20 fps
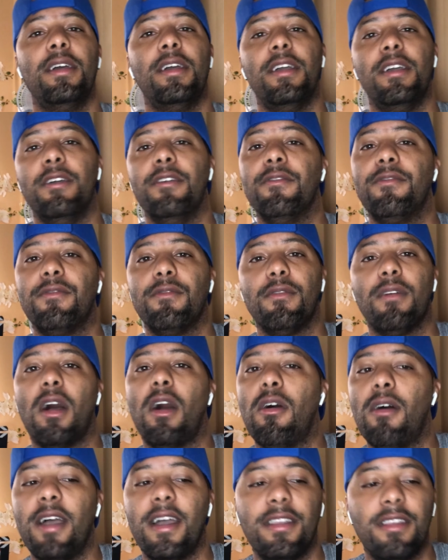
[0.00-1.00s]
if I
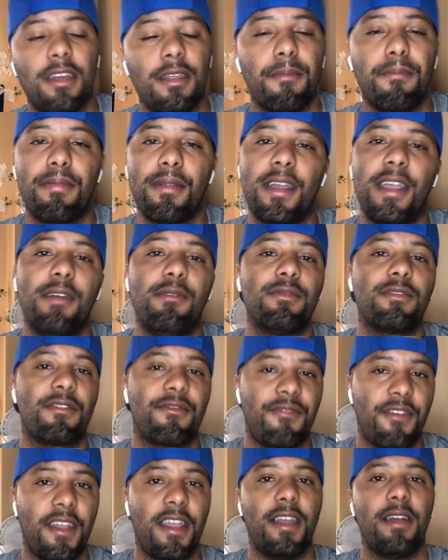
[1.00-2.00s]
don't have nothing playing with the
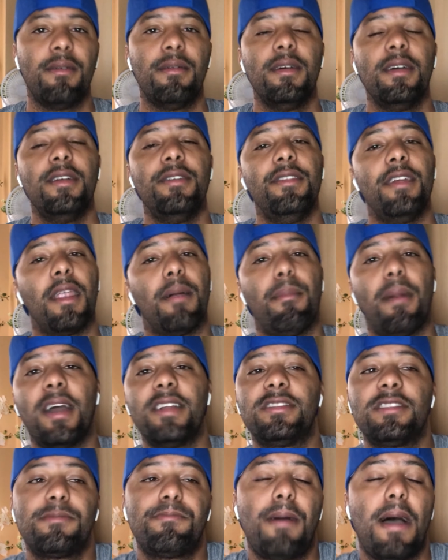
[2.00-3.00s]
fam, then I
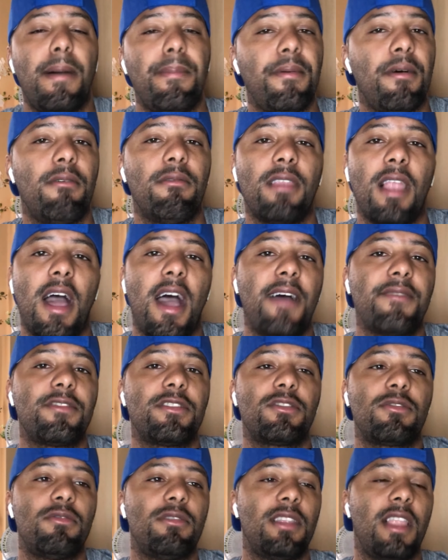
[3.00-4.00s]
might just pop on live to
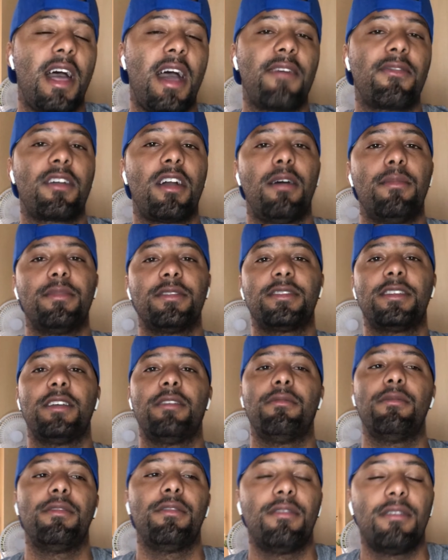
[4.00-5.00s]
do a live
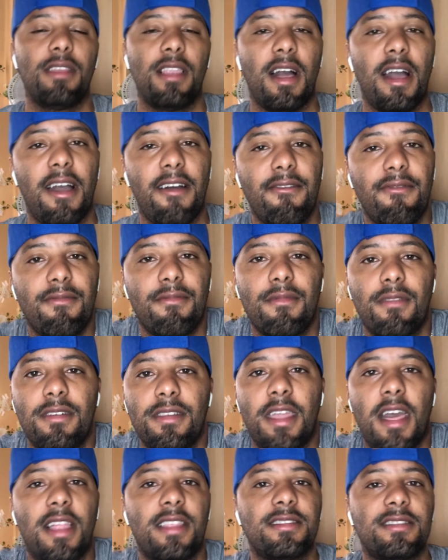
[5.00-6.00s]
commentary or a live
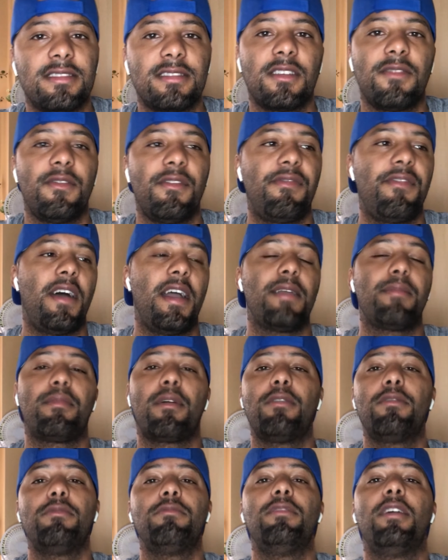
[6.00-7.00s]
analysis of a fight,
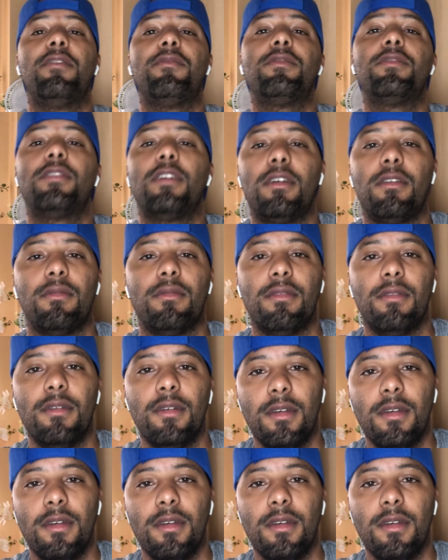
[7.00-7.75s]
bro. You never know.